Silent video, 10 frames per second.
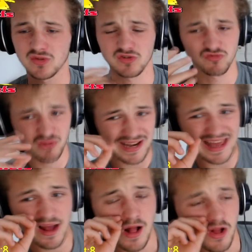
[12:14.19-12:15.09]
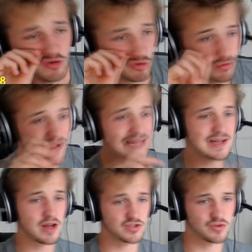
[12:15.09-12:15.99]
which is really
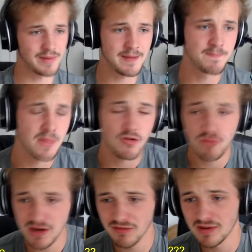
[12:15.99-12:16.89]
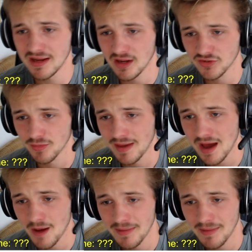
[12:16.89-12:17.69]
clutch for me. Really clutch for me.